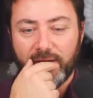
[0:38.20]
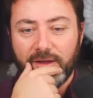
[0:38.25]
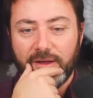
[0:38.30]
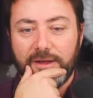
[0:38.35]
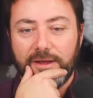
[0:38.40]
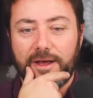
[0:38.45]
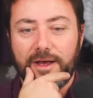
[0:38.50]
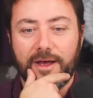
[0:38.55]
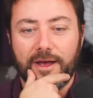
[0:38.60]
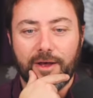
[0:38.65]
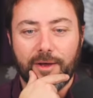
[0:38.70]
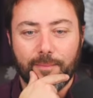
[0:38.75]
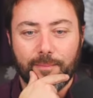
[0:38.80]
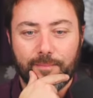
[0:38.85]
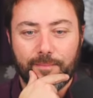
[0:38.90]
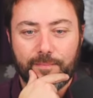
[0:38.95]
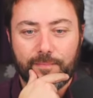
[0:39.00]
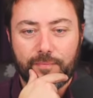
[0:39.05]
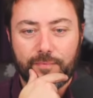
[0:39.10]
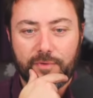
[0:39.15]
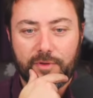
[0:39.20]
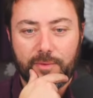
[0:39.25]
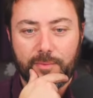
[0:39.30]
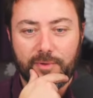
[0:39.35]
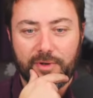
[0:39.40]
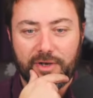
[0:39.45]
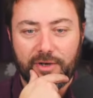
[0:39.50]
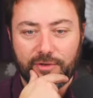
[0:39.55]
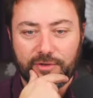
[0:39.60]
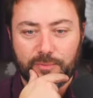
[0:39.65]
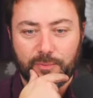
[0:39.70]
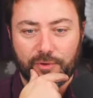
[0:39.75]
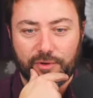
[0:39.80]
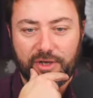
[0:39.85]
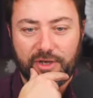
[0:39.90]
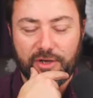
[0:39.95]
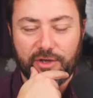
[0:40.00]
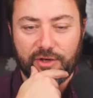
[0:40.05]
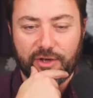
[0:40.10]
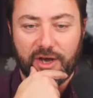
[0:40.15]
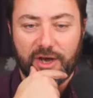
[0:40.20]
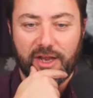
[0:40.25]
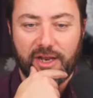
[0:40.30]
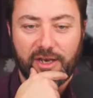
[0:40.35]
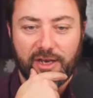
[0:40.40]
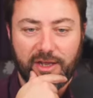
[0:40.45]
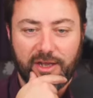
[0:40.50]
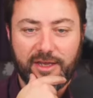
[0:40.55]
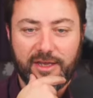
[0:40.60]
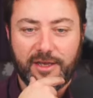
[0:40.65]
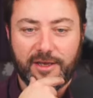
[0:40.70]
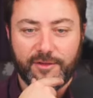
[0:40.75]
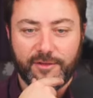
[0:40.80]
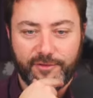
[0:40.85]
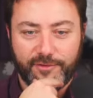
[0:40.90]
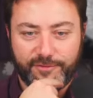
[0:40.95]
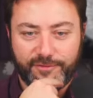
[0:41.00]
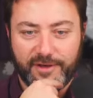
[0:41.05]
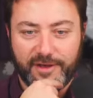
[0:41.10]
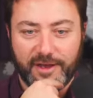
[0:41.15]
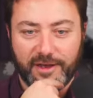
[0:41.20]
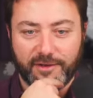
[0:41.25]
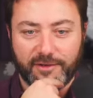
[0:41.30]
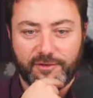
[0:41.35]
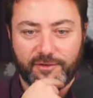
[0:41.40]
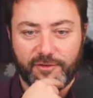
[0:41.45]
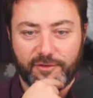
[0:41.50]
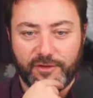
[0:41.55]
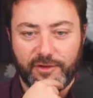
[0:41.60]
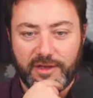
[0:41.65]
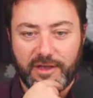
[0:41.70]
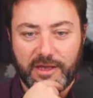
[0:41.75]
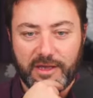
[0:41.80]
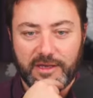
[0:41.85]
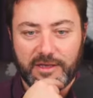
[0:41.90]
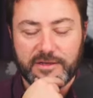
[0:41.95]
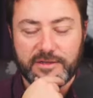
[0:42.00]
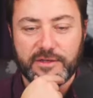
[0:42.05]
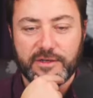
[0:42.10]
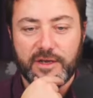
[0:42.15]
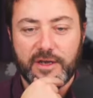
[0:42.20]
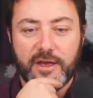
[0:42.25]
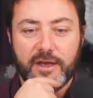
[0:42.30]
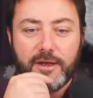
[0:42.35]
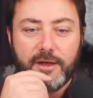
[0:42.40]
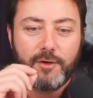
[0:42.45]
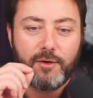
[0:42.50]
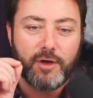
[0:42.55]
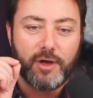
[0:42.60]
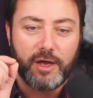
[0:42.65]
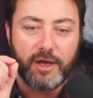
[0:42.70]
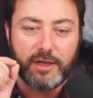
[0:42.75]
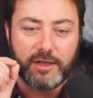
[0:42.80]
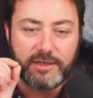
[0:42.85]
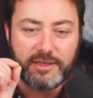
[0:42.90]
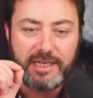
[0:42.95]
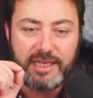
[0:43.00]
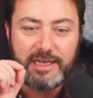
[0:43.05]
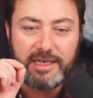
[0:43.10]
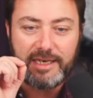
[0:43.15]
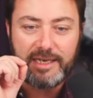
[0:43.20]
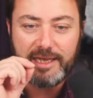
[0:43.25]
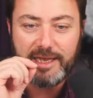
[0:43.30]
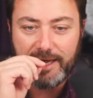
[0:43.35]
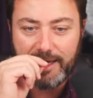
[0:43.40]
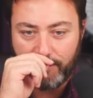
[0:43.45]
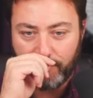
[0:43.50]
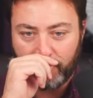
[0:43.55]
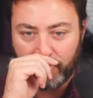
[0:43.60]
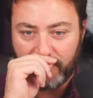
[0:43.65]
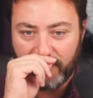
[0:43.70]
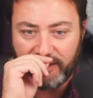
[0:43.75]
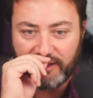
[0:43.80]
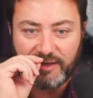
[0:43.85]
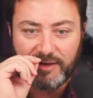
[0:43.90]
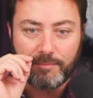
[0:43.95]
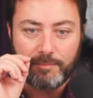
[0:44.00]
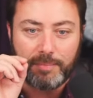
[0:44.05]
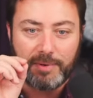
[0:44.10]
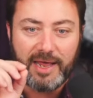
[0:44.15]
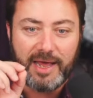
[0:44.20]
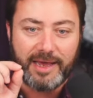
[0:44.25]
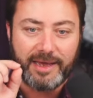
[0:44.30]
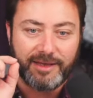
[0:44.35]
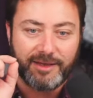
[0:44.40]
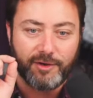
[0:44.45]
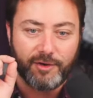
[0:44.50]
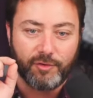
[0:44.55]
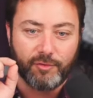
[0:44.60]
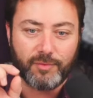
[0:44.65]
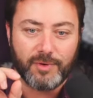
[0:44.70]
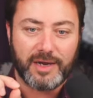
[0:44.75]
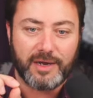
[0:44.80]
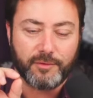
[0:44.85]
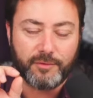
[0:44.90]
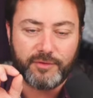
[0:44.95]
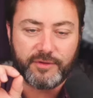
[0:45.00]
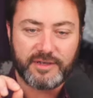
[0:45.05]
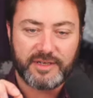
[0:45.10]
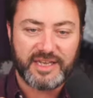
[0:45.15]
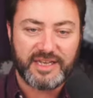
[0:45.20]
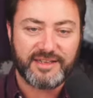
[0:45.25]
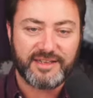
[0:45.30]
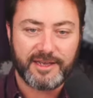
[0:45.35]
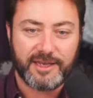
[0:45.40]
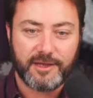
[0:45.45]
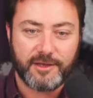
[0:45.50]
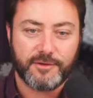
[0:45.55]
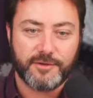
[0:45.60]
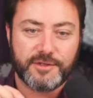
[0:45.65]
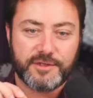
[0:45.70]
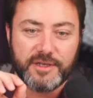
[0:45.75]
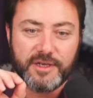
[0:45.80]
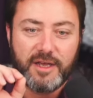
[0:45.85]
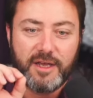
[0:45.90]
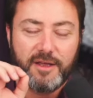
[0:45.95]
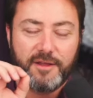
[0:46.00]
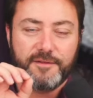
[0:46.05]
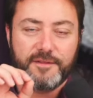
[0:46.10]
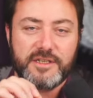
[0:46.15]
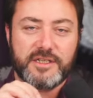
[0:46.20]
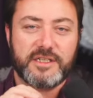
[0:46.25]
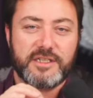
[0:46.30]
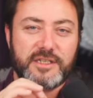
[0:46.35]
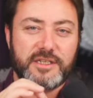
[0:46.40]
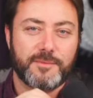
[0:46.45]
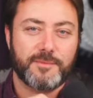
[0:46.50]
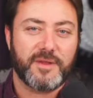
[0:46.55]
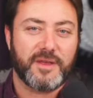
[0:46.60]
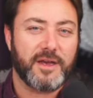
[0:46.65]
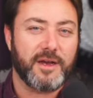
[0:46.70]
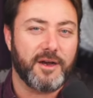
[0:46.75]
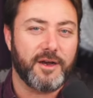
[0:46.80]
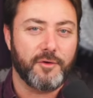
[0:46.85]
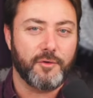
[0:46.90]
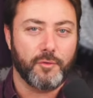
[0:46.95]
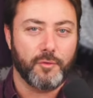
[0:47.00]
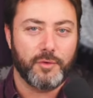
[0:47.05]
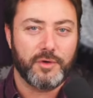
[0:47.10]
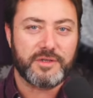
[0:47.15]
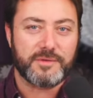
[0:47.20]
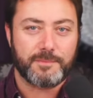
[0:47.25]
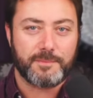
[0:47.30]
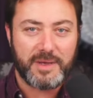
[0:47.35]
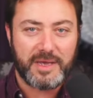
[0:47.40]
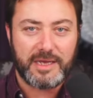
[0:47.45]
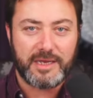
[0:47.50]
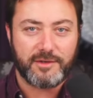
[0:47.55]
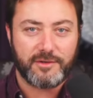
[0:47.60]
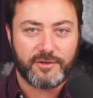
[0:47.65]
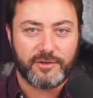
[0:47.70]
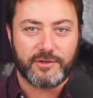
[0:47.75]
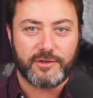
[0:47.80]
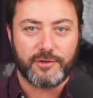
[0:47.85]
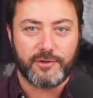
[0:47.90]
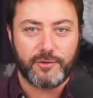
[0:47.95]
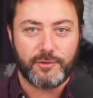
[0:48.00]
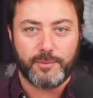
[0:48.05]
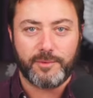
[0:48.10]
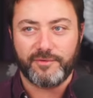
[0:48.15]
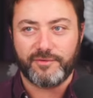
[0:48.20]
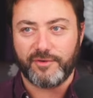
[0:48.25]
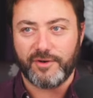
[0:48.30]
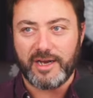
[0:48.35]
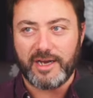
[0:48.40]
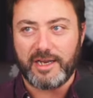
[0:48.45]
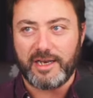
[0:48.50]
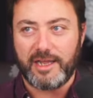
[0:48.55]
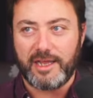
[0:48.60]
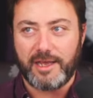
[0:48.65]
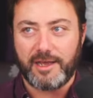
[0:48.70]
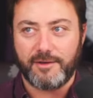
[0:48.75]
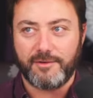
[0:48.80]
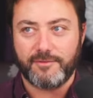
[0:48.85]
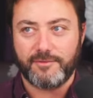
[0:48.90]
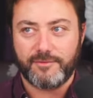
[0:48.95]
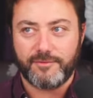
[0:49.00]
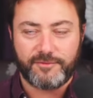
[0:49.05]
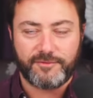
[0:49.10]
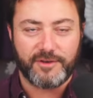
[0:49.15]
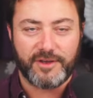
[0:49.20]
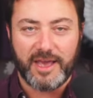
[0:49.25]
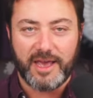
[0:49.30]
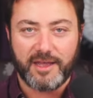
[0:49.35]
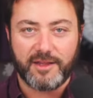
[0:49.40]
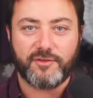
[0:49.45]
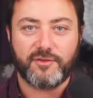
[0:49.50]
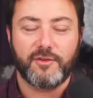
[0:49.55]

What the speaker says: But it looks pretty good. I like the fact that he's neatly outlined in black around the details. This is something I always mean to do, but frankly, forget.